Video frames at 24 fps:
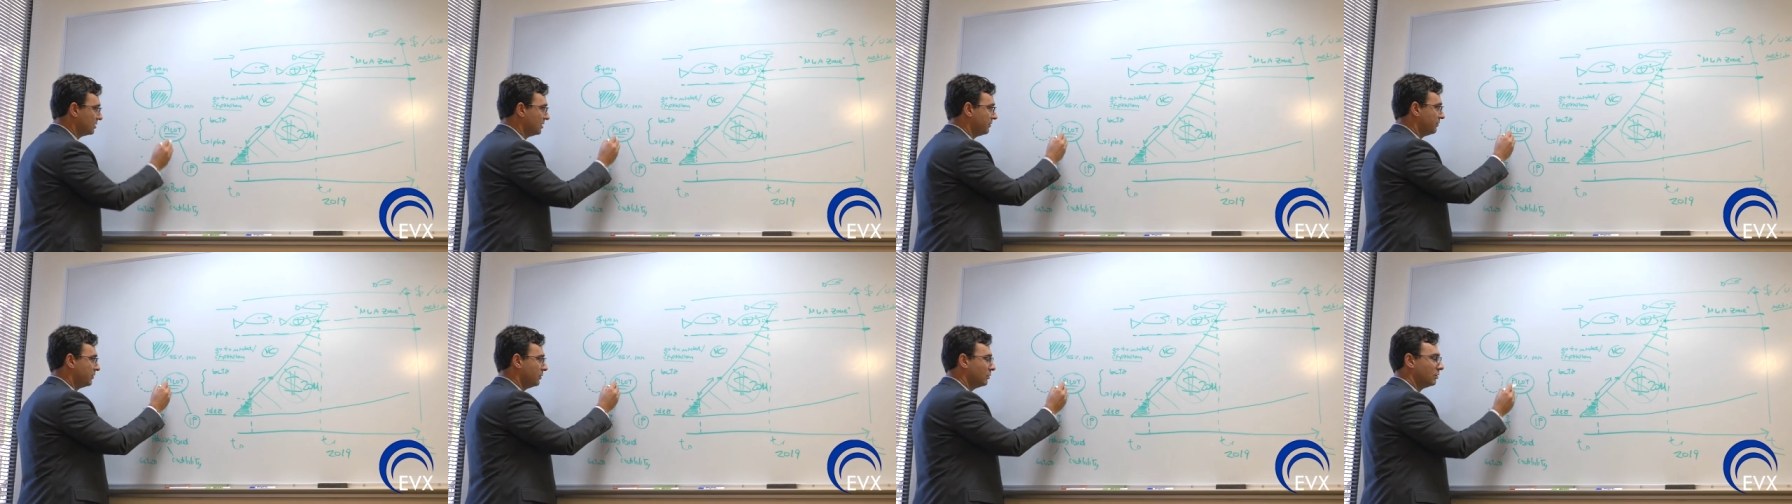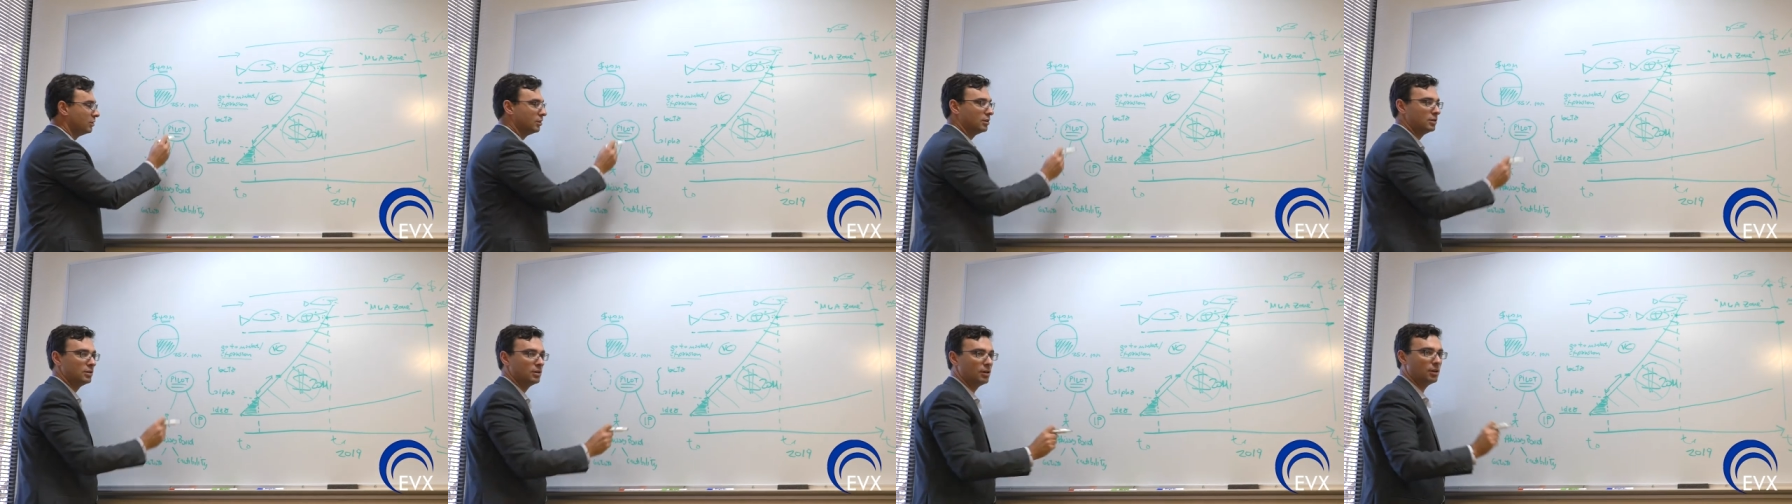if you
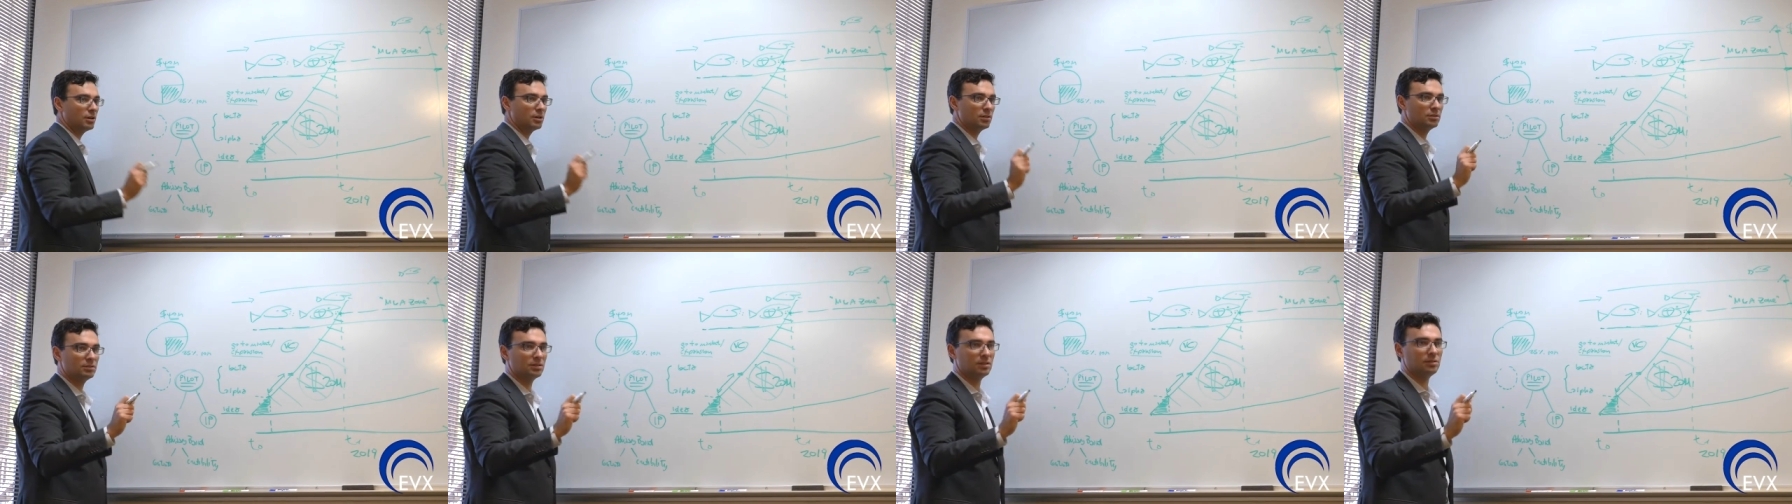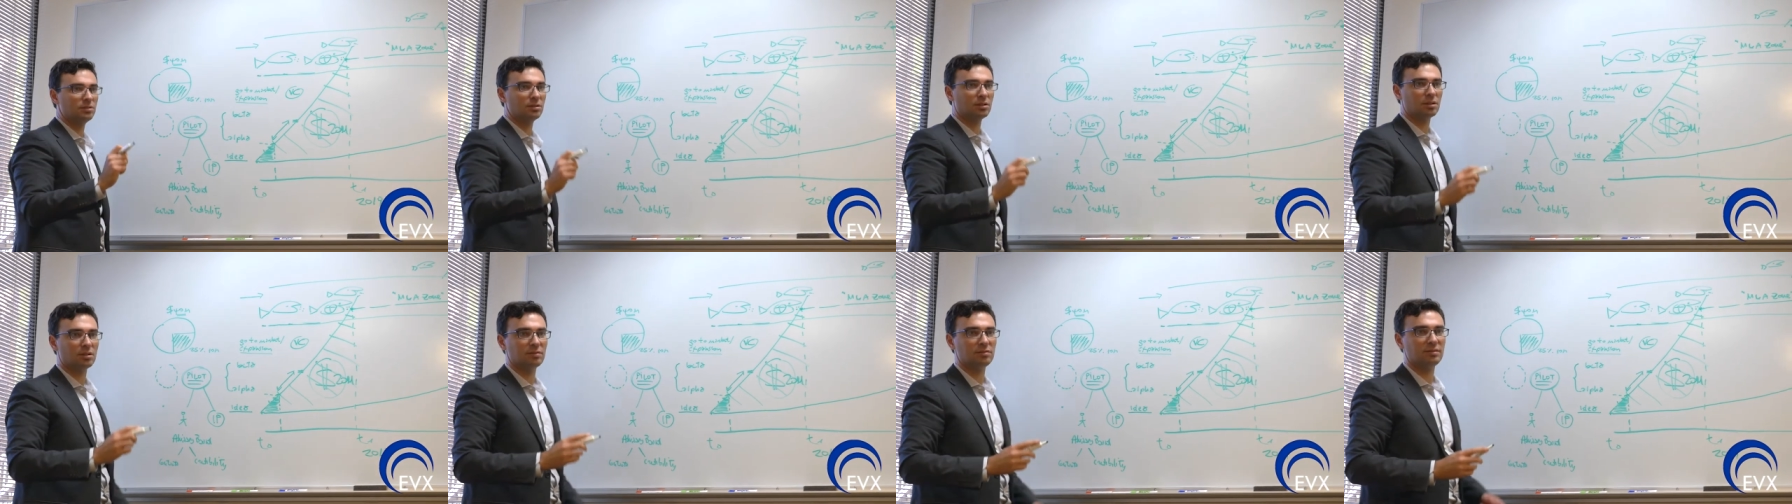go knock on the
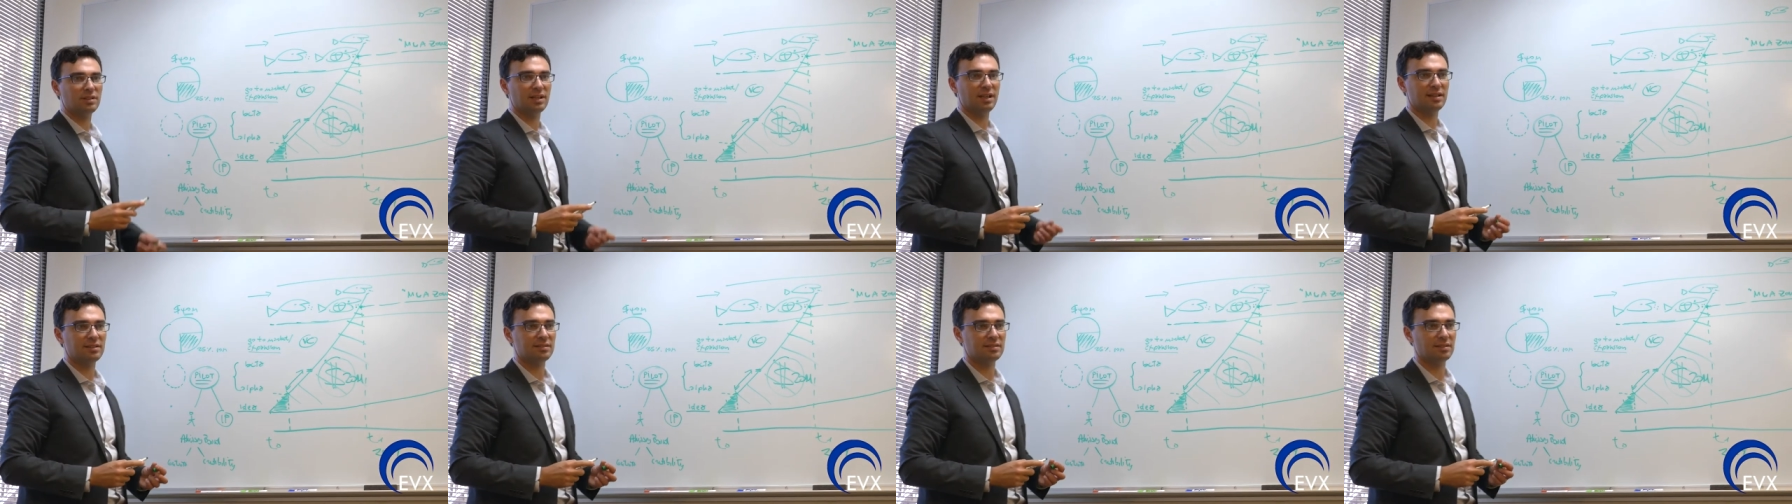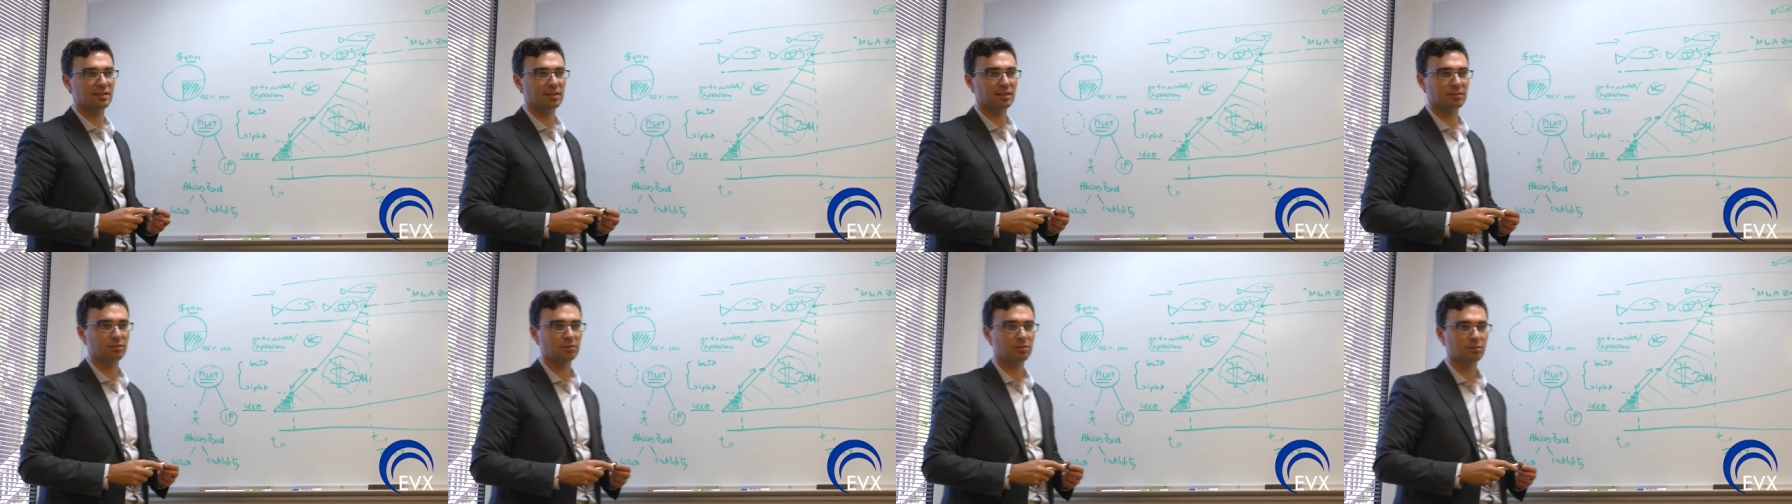door of
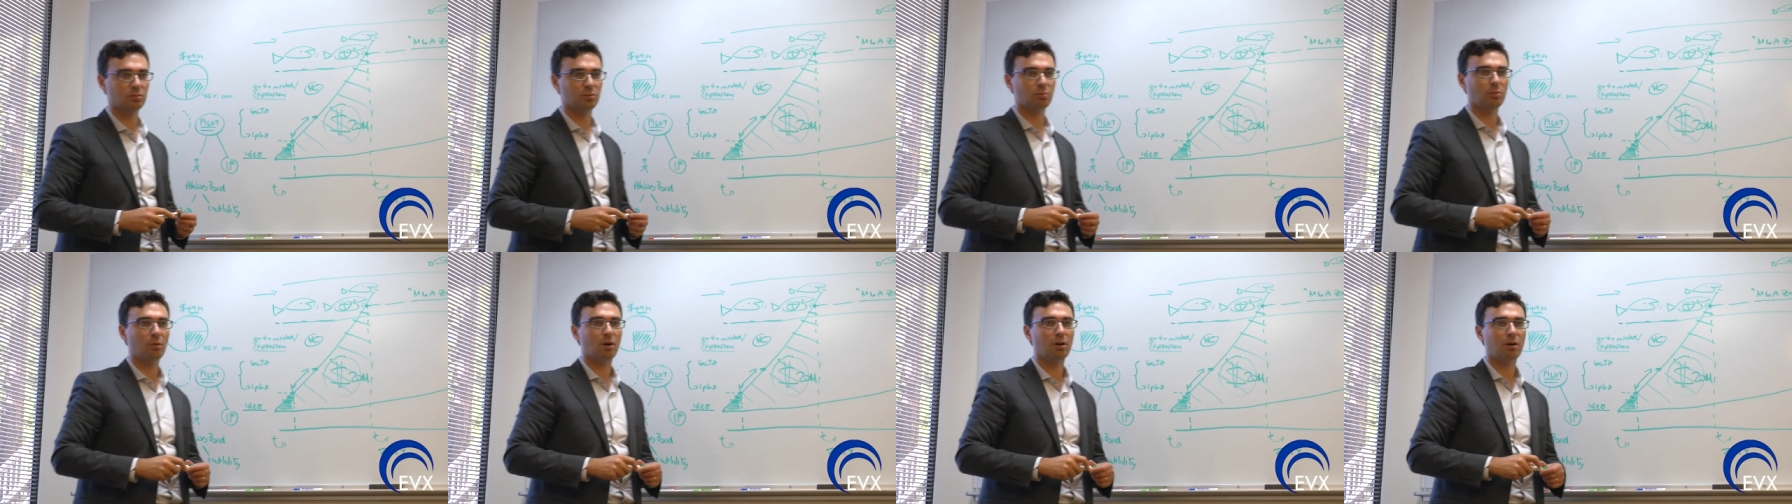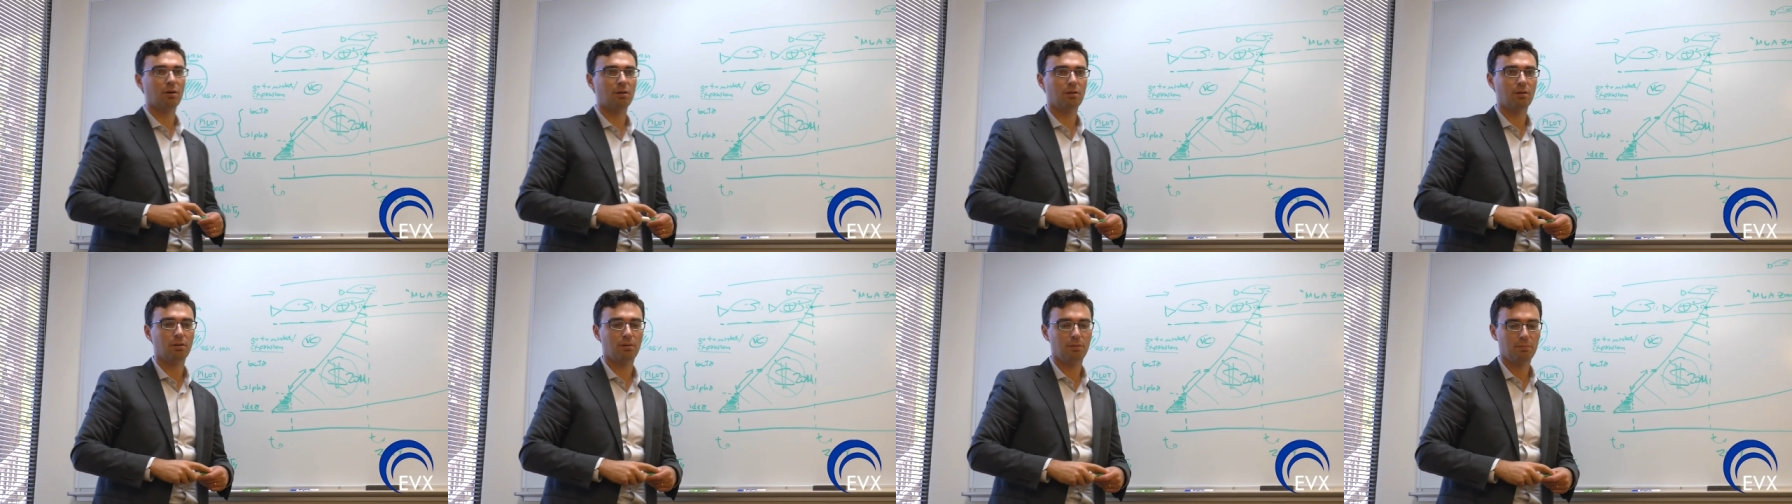Tesla
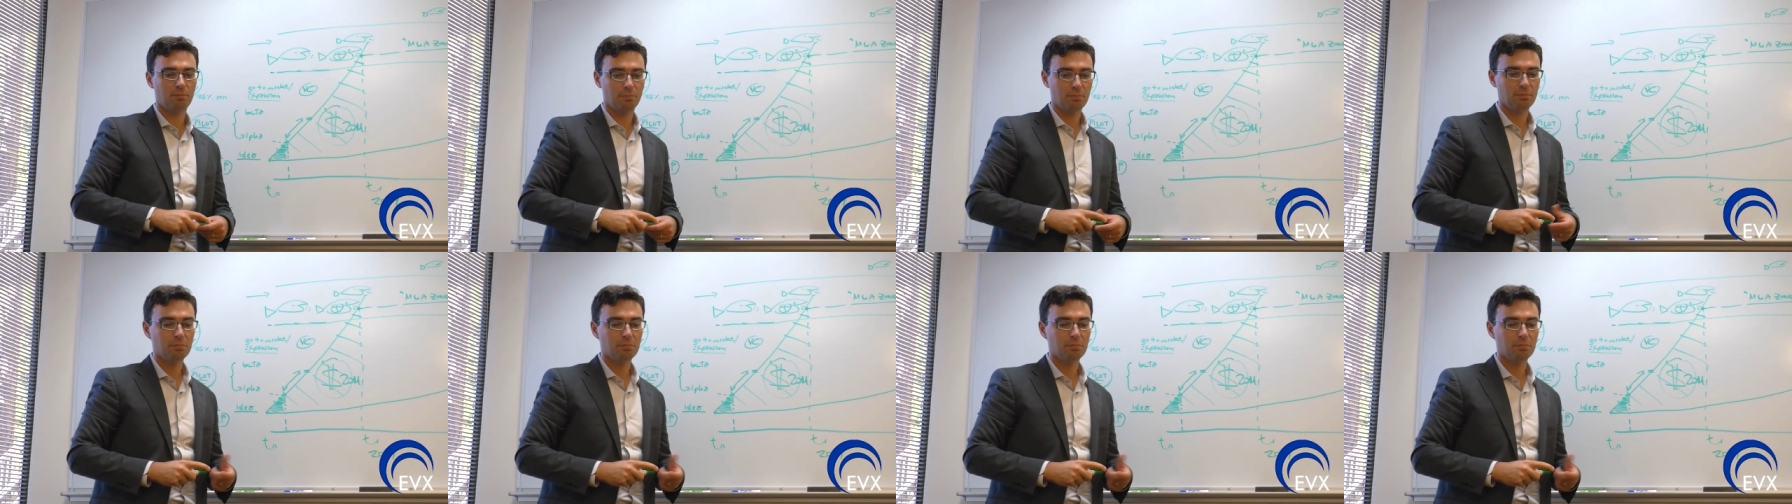tomorrow,